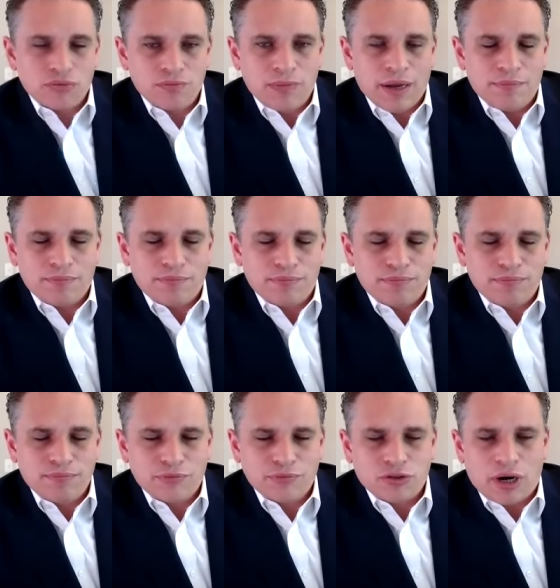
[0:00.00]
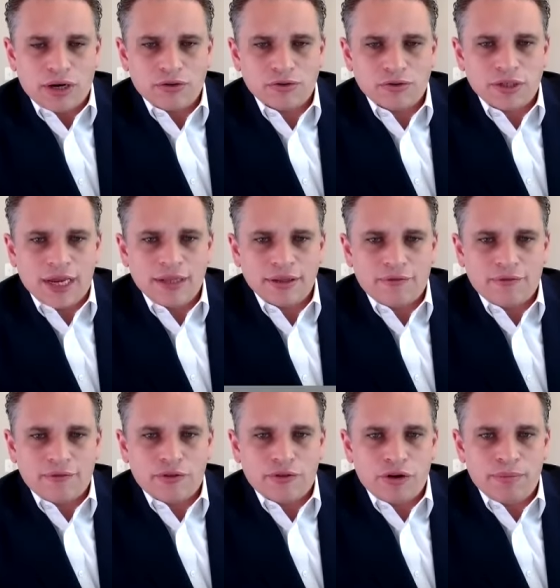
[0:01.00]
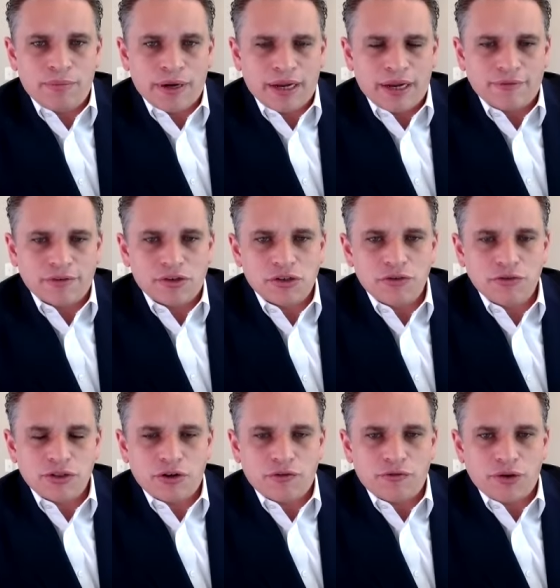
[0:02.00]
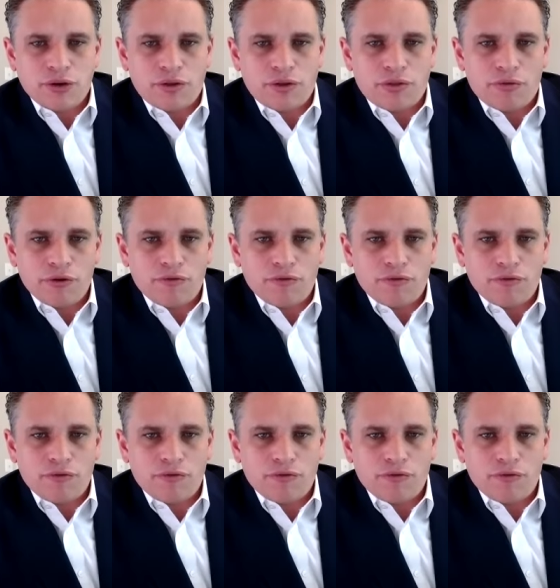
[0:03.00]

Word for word: might try to attain level three may not have to do so for another three or